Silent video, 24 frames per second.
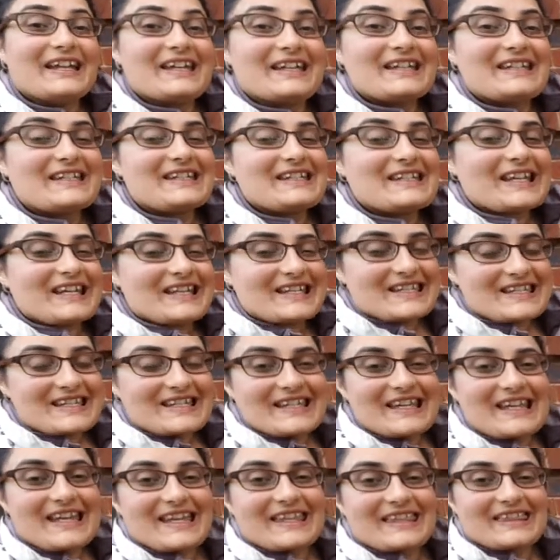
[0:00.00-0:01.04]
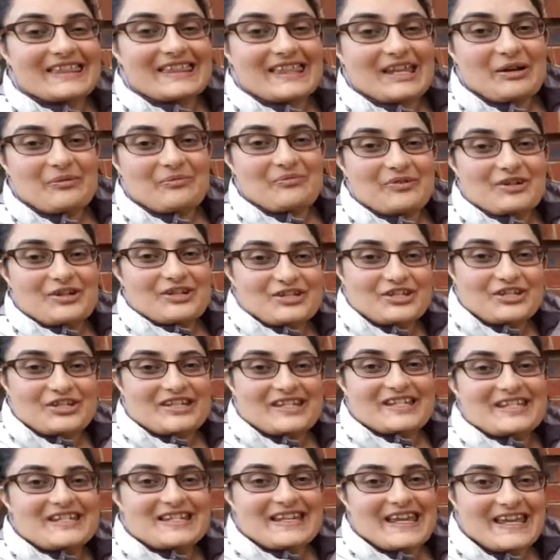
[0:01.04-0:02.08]
it doesn't get that much
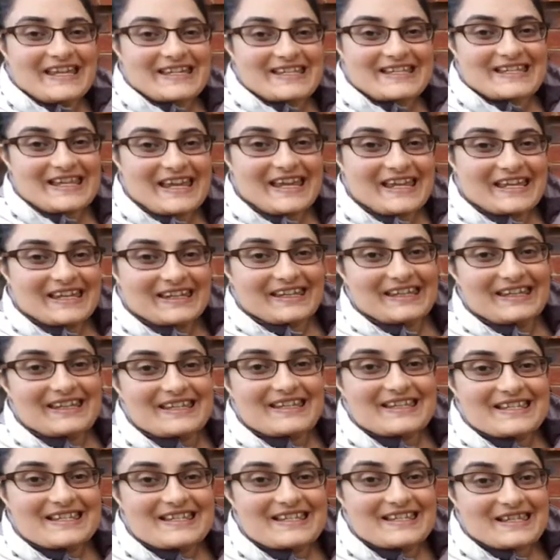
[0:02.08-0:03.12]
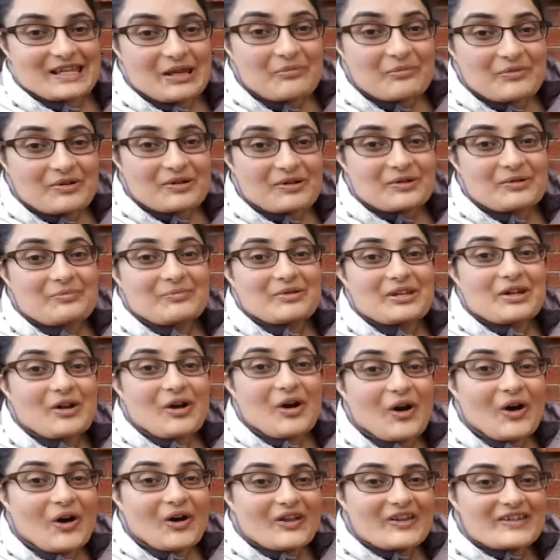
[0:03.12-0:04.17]
intense heat in summer
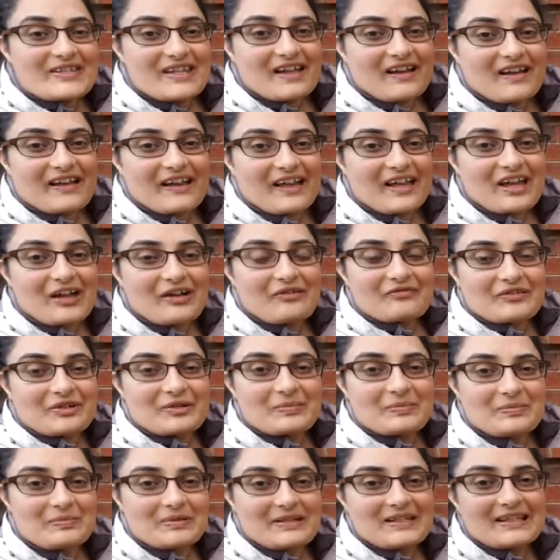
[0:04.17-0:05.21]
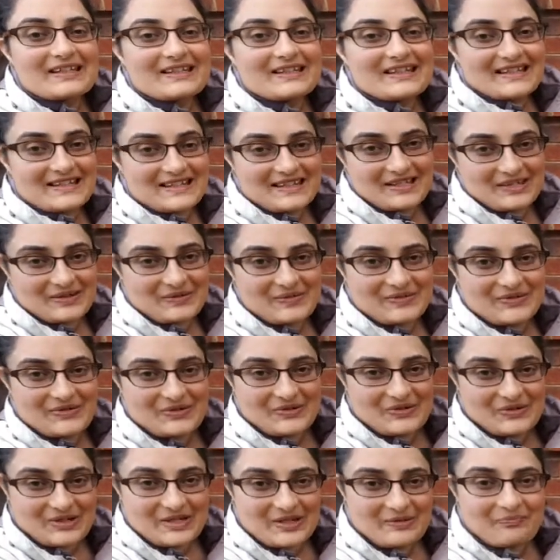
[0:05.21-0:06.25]
because I have a big deciduous
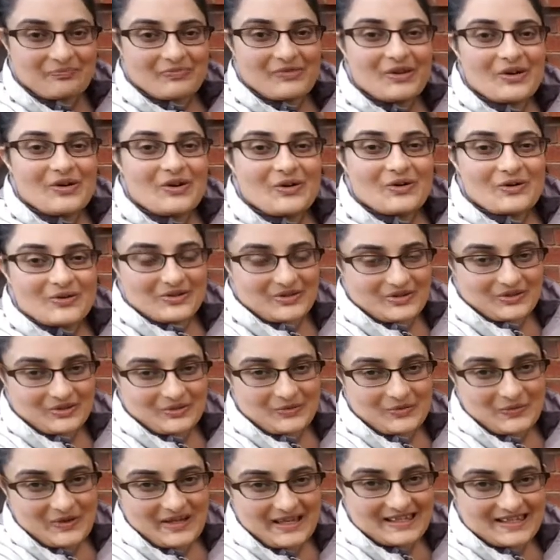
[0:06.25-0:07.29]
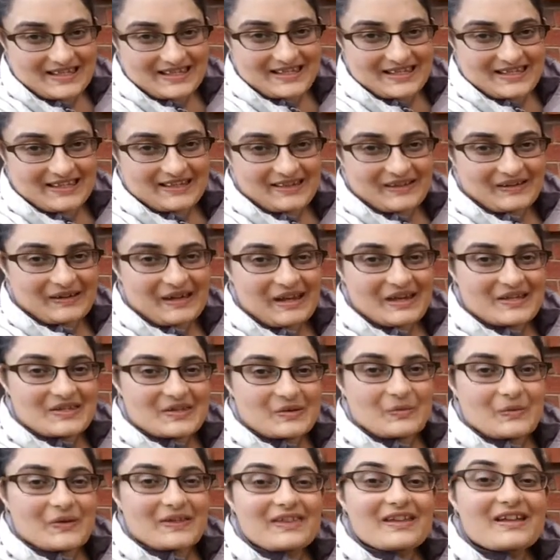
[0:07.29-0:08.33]
tree onto the west. Okay,
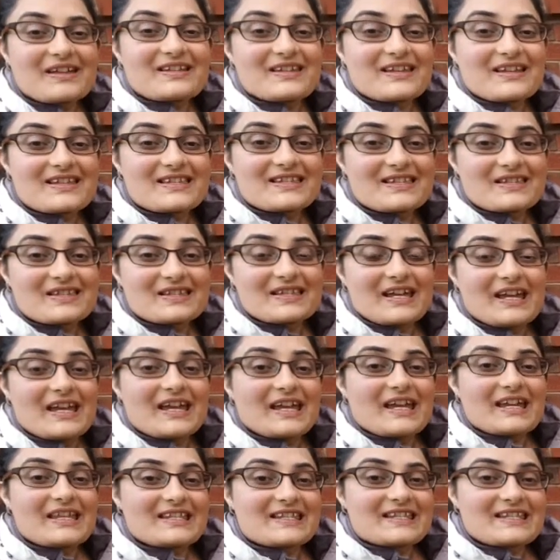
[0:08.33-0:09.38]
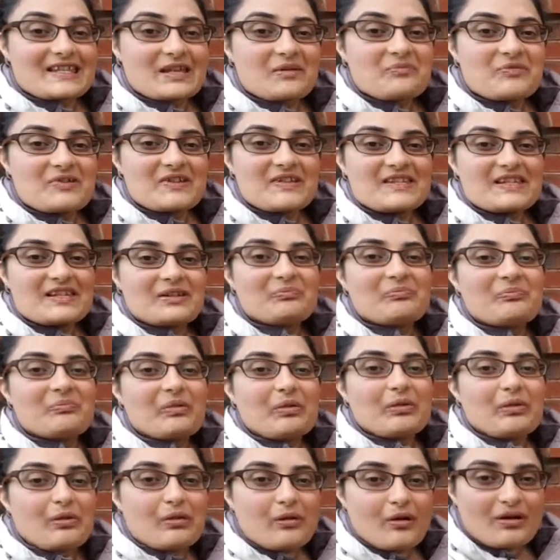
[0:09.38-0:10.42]
so what that does is in summers it
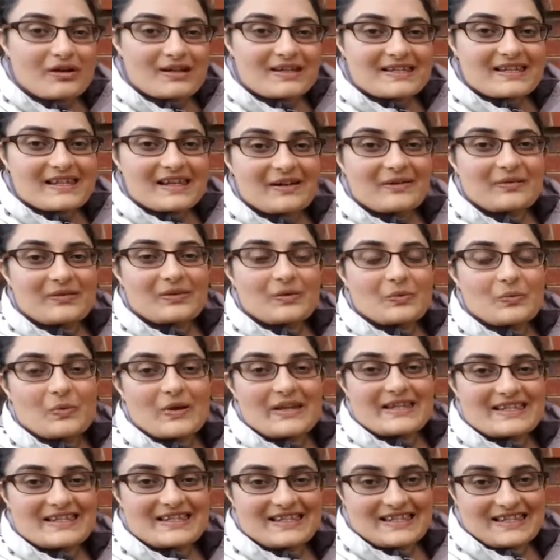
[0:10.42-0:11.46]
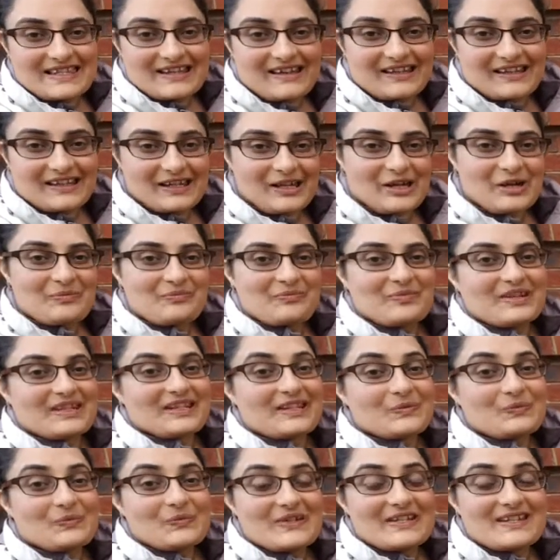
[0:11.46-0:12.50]
blocks out the west sun, but
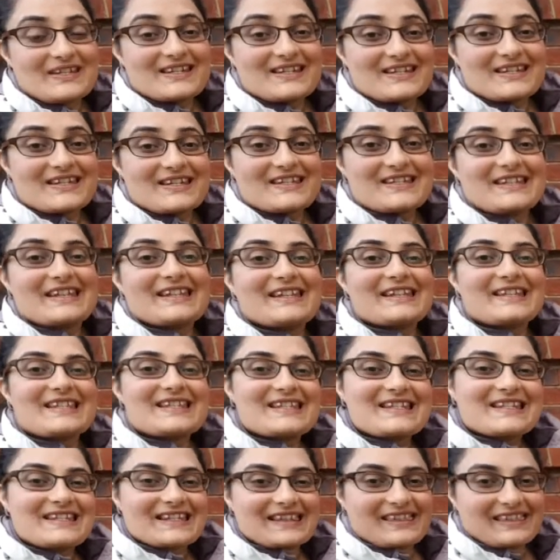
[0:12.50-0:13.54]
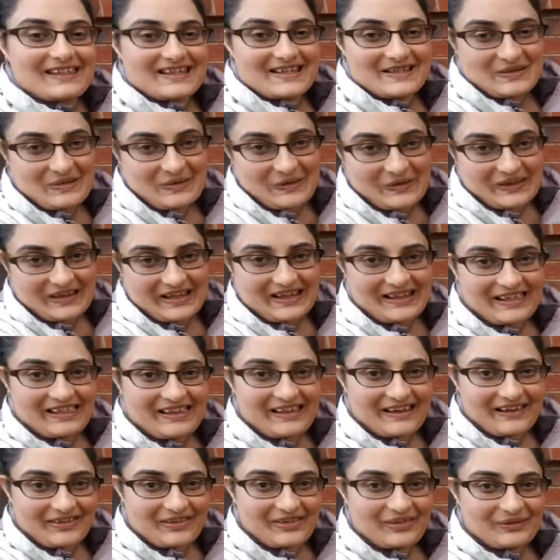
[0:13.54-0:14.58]
in winters it still lets all that
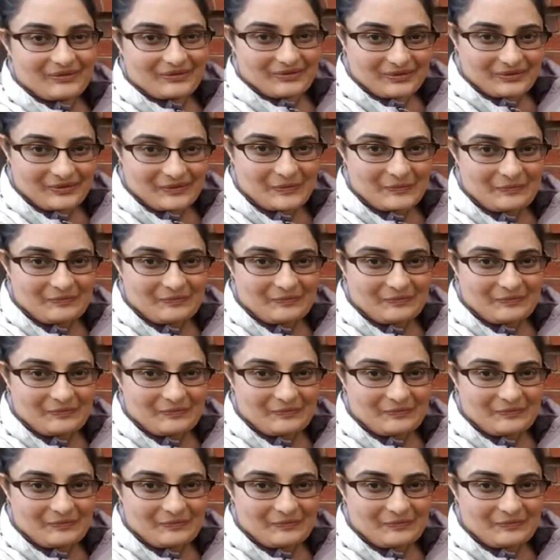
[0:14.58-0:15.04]
light through.